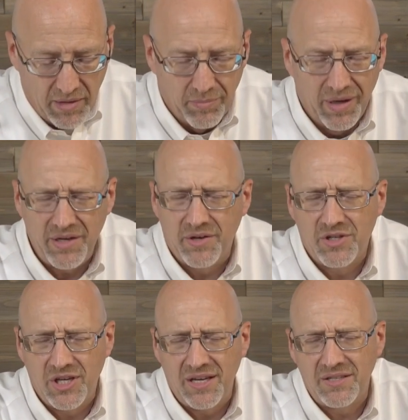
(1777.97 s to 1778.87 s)
but you're
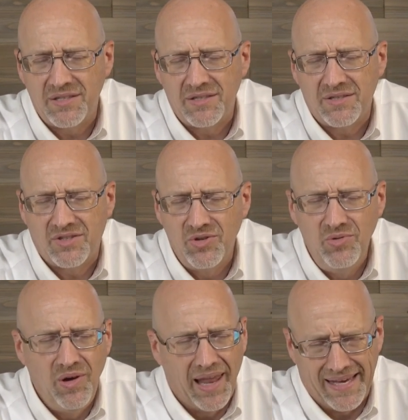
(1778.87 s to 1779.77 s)
just
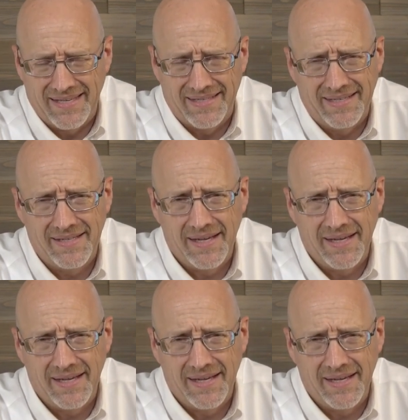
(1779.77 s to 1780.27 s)
too lazy